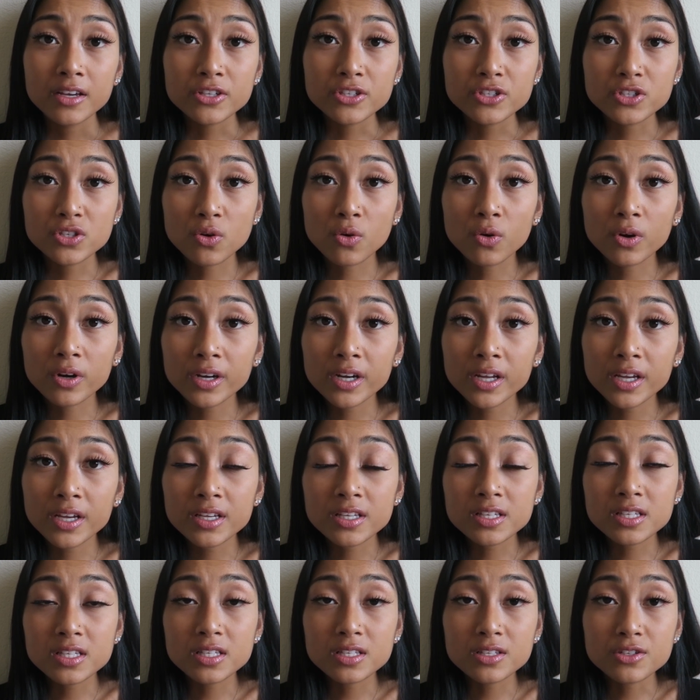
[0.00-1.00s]

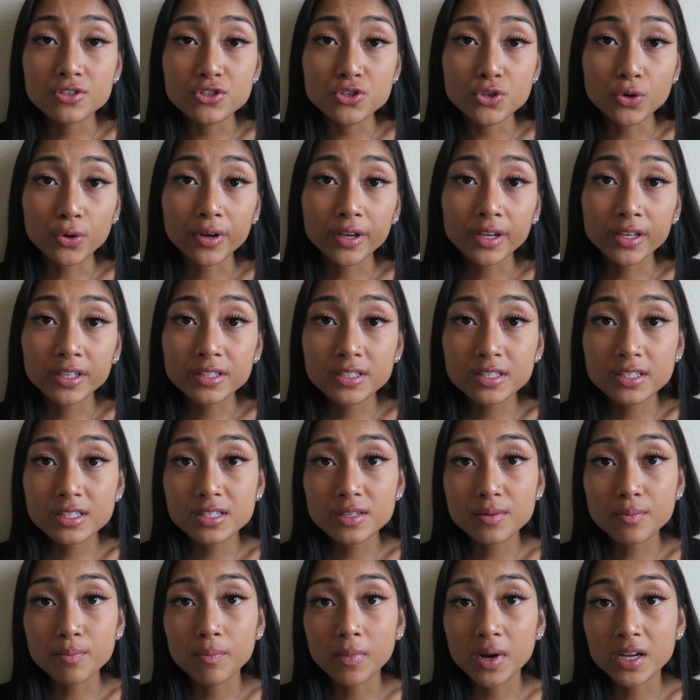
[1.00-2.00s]
soreness,
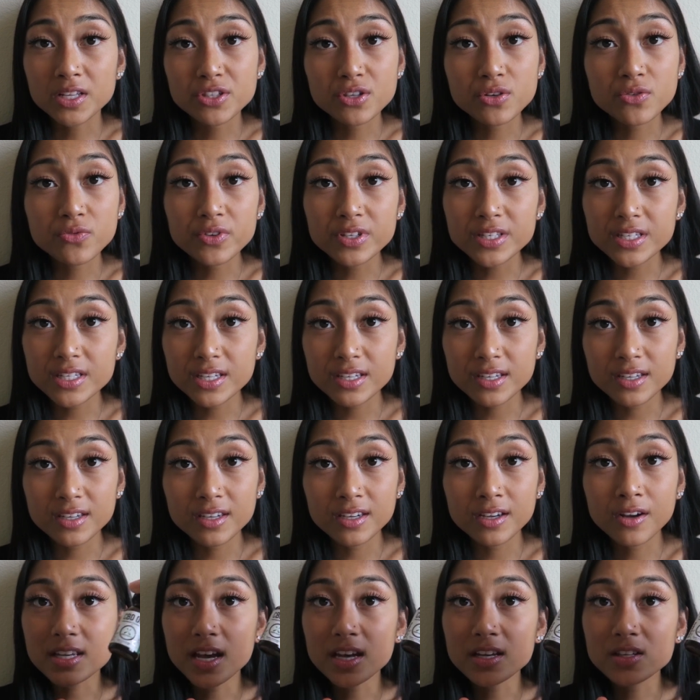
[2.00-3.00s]
joints, muscle
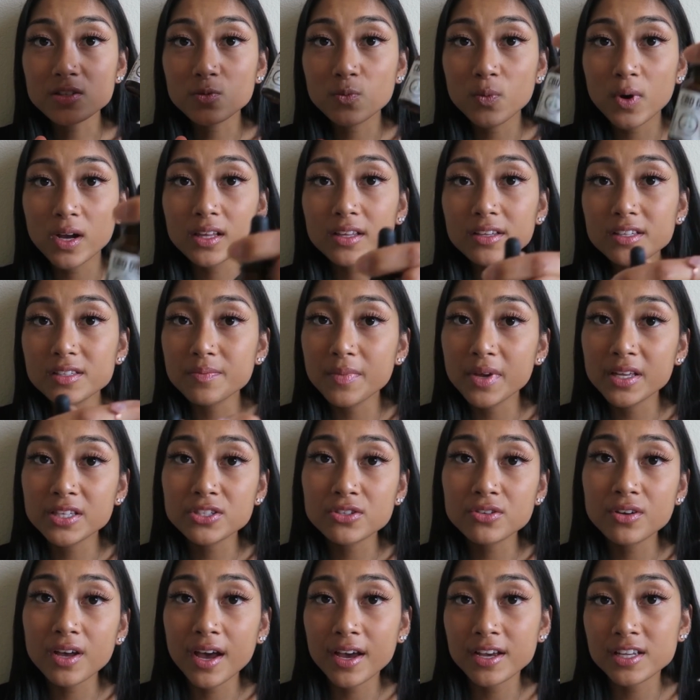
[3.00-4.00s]
fatigue, as well as
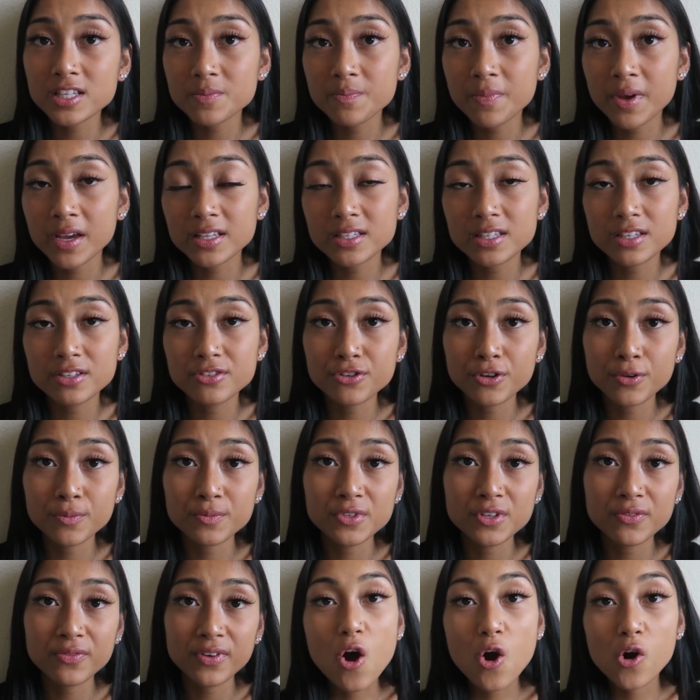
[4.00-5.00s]
mental aspects in
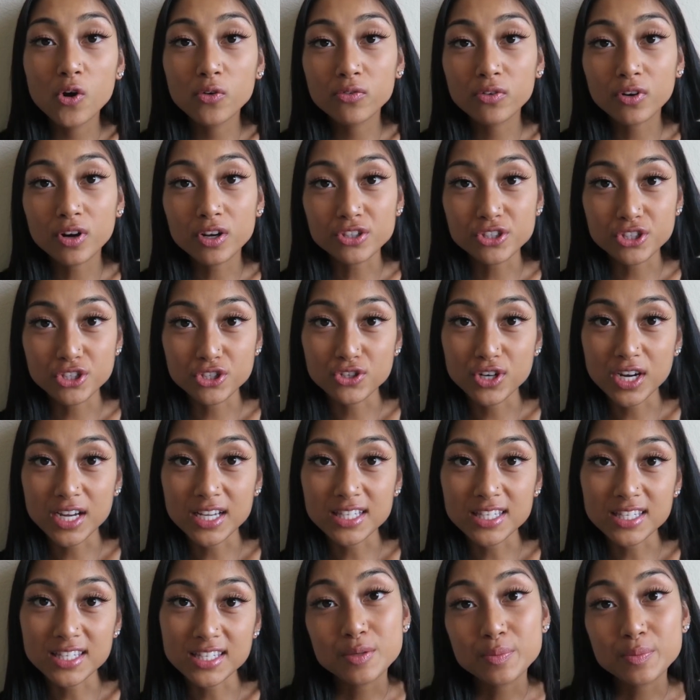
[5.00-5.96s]
terms of overall stress.